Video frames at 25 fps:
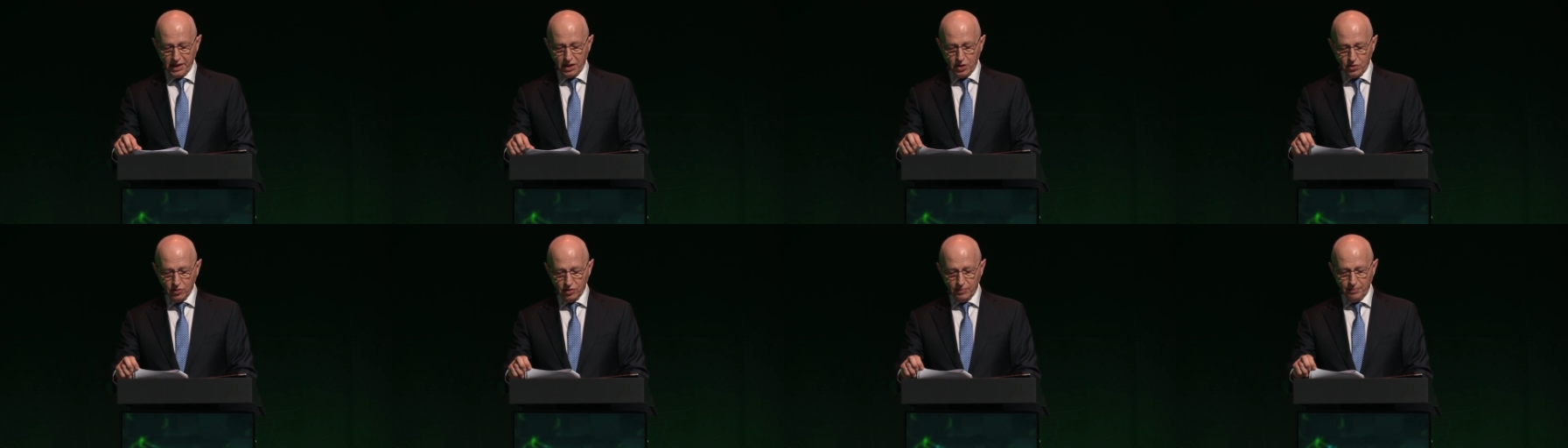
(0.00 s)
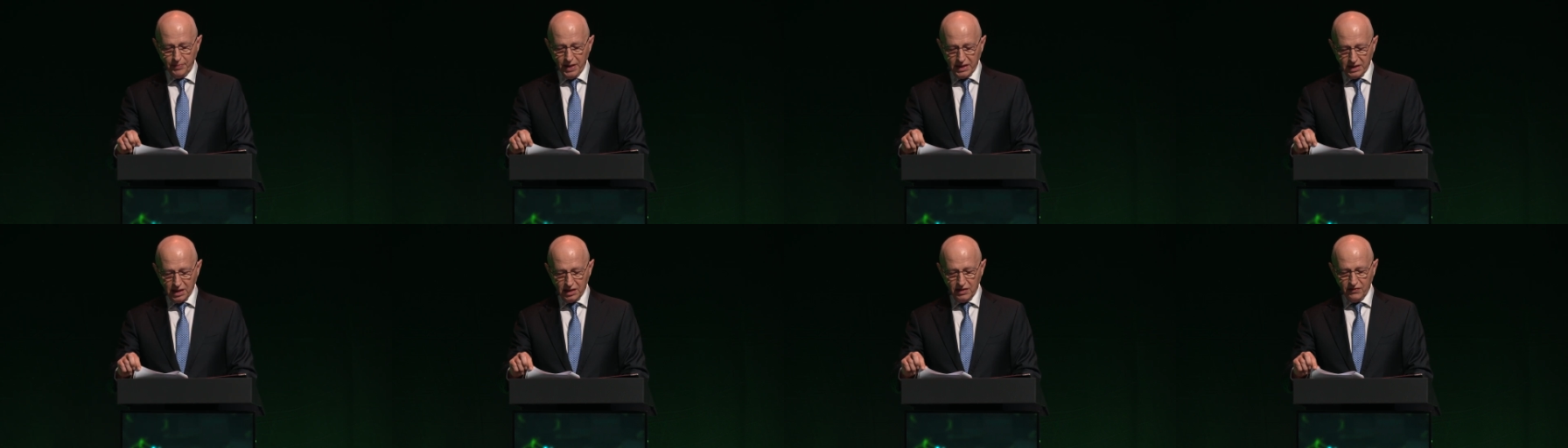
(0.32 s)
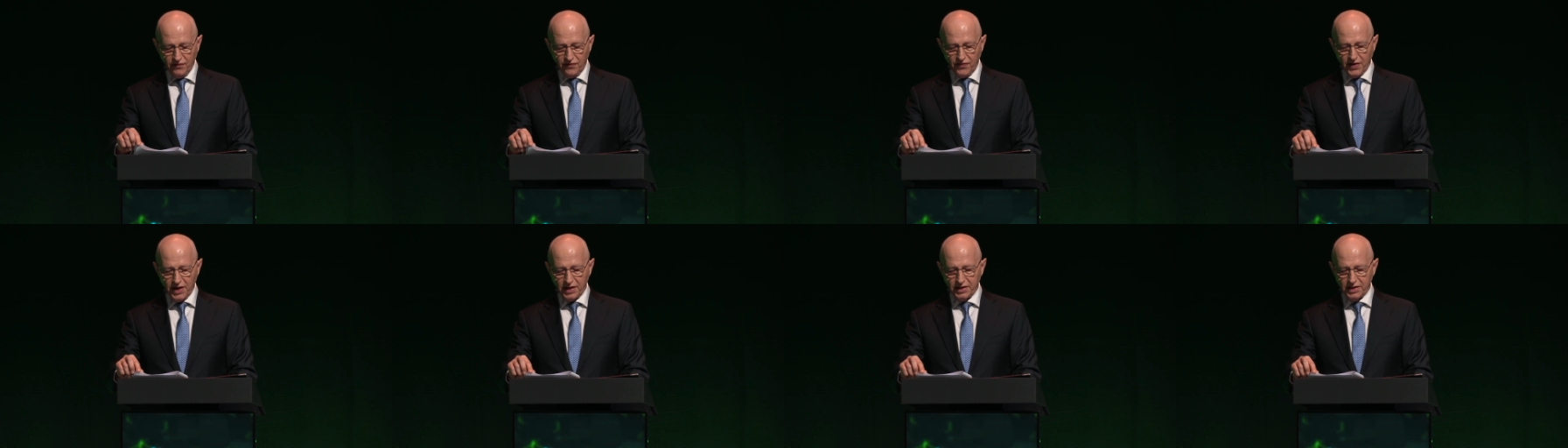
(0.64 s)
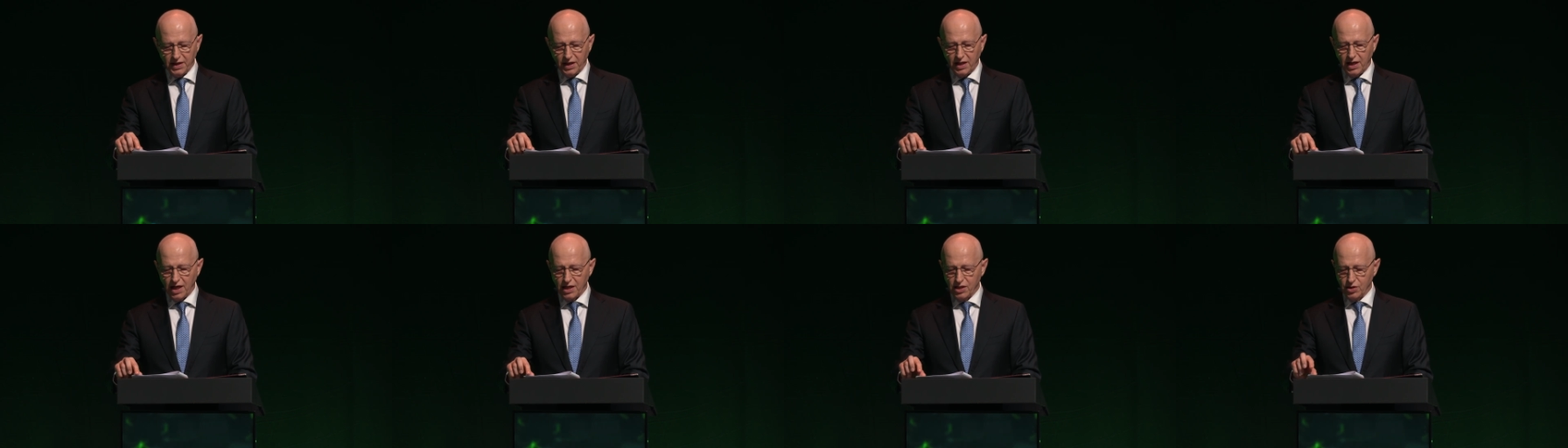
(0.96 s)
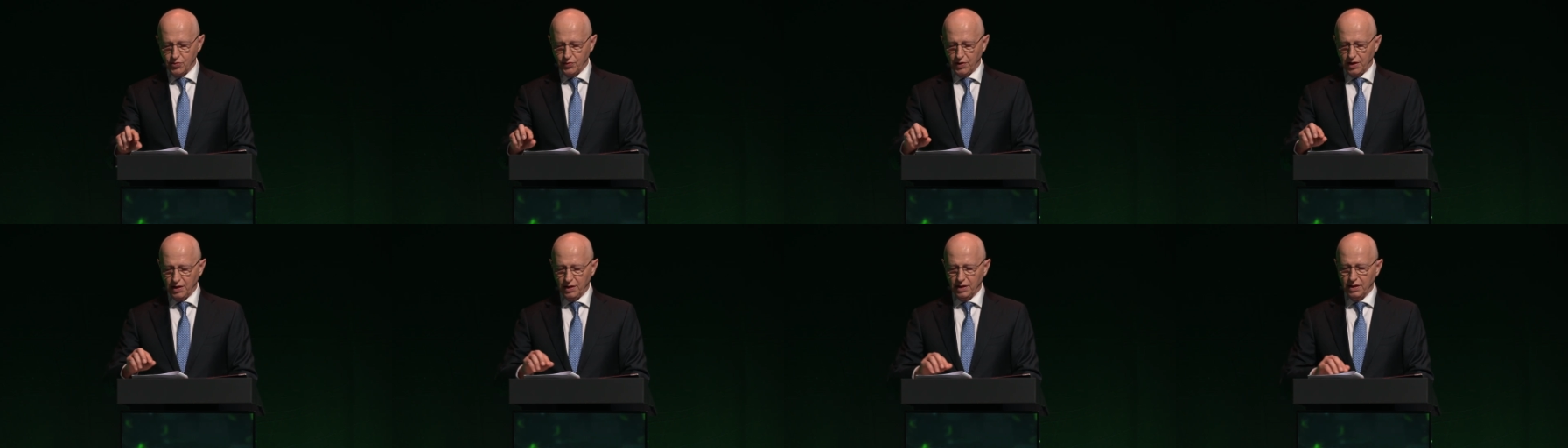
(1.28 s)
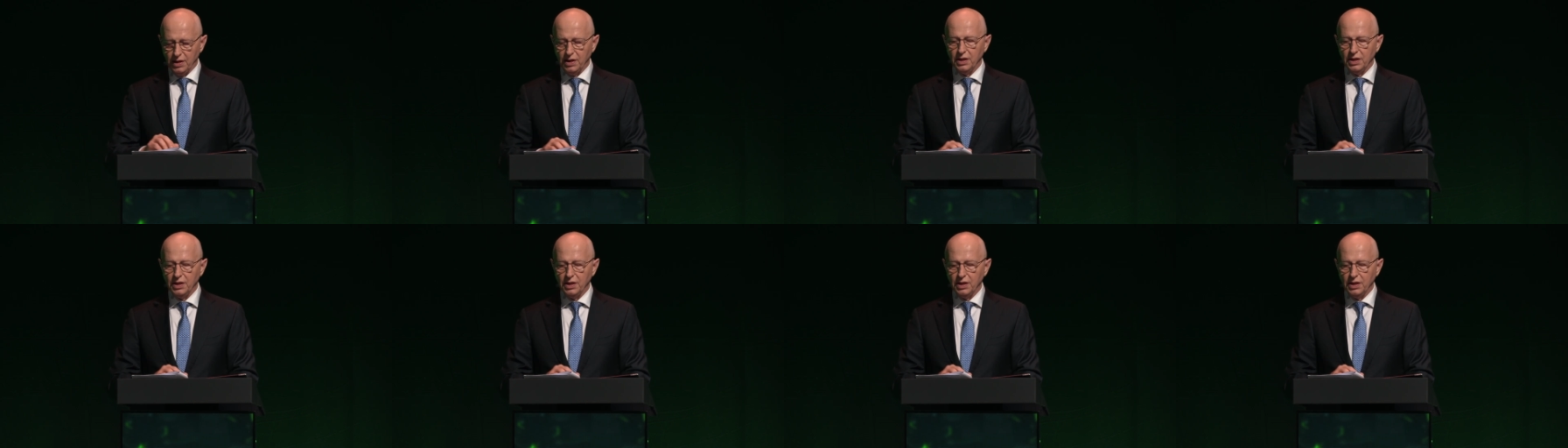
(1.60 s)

could better defend their country